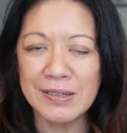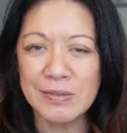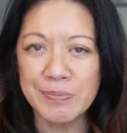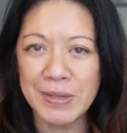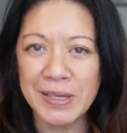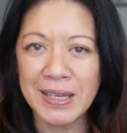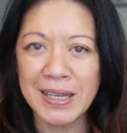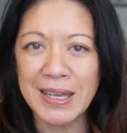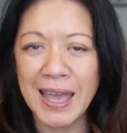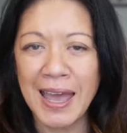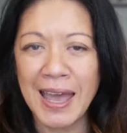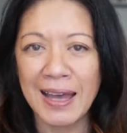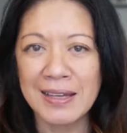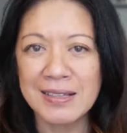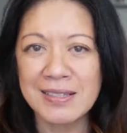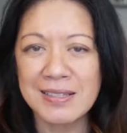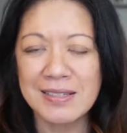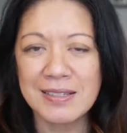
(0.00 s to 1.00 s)
being
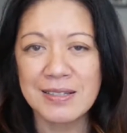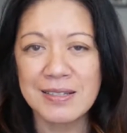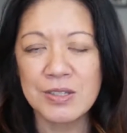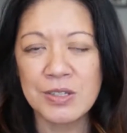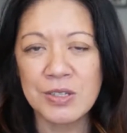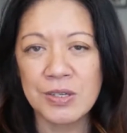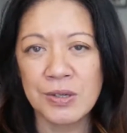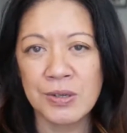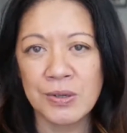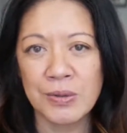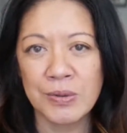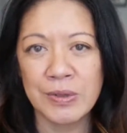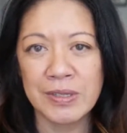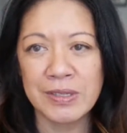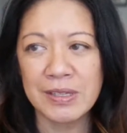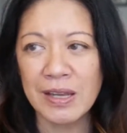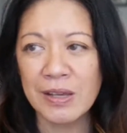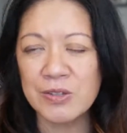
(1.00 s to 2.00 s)
asked to
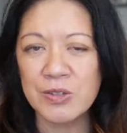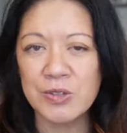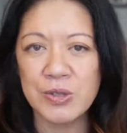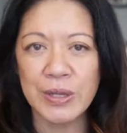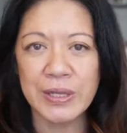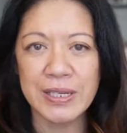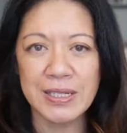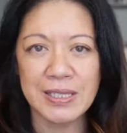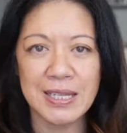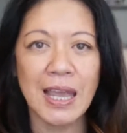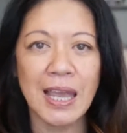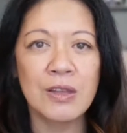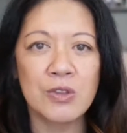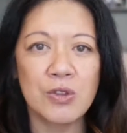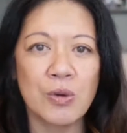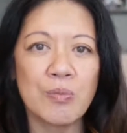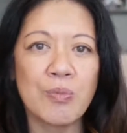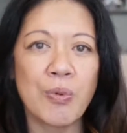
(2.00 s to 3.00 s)
necessarily
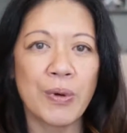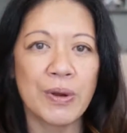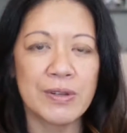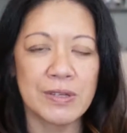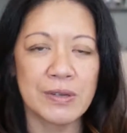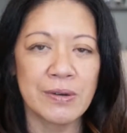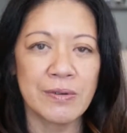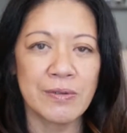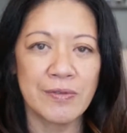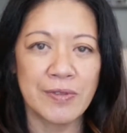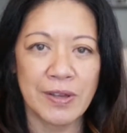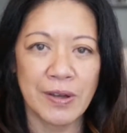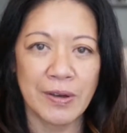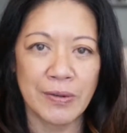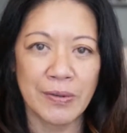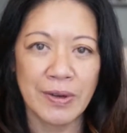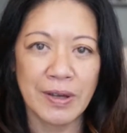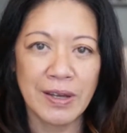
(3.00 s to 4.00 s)
take their point of
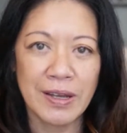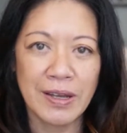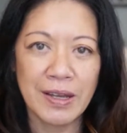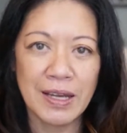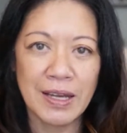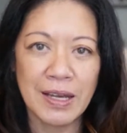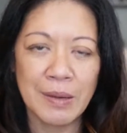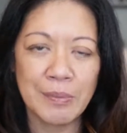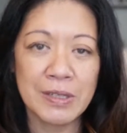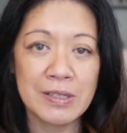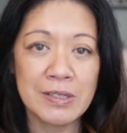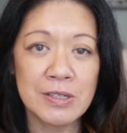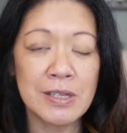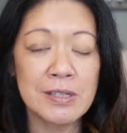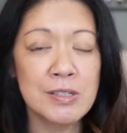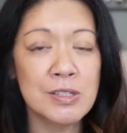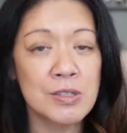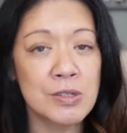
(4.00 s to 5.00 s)
view, but
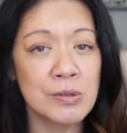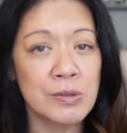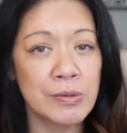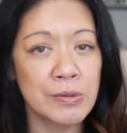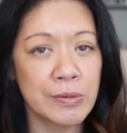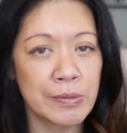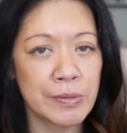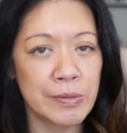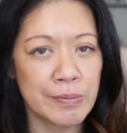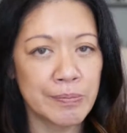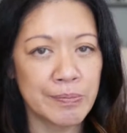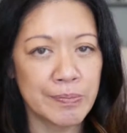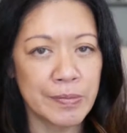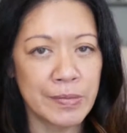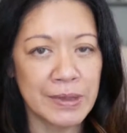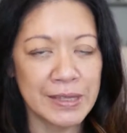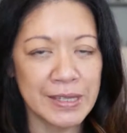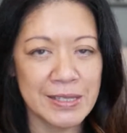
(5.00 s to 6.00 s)
just to
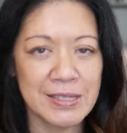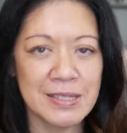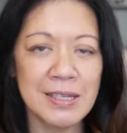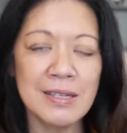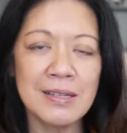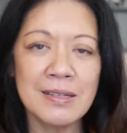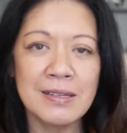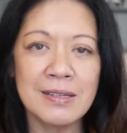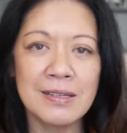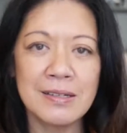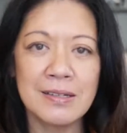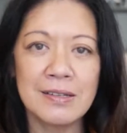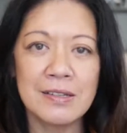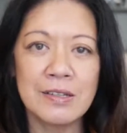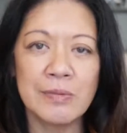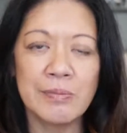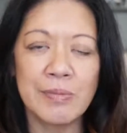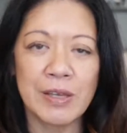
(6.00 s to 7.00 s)
listen,
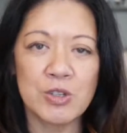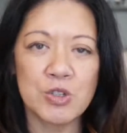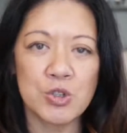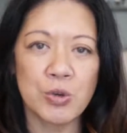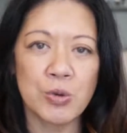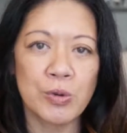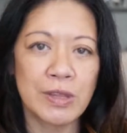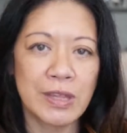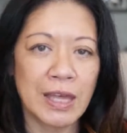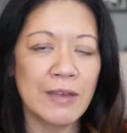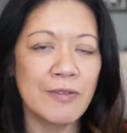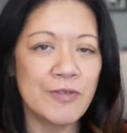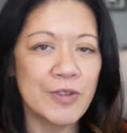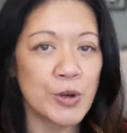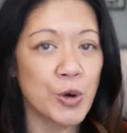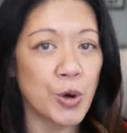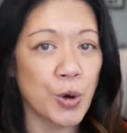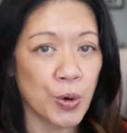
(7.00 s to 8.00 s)
to make sure they
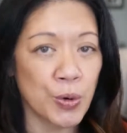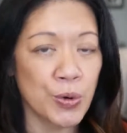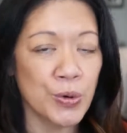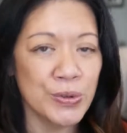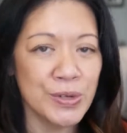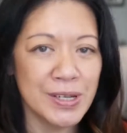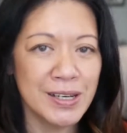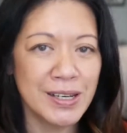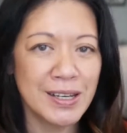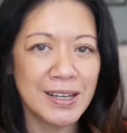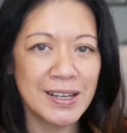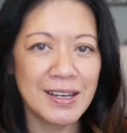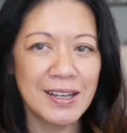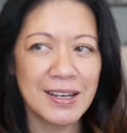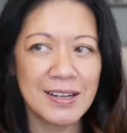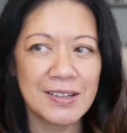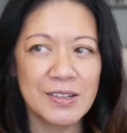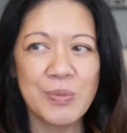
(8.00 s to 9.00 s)
feel heard,
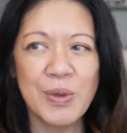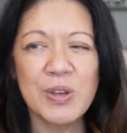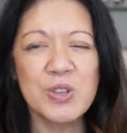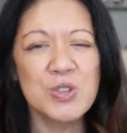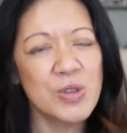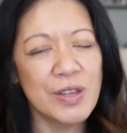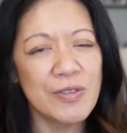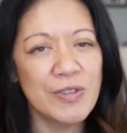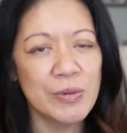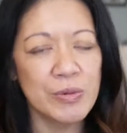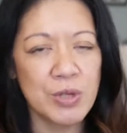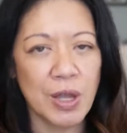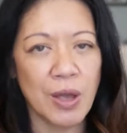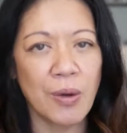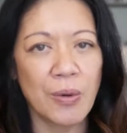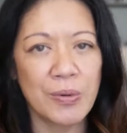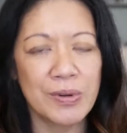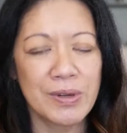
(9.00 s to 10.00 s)
to make sure they feel known.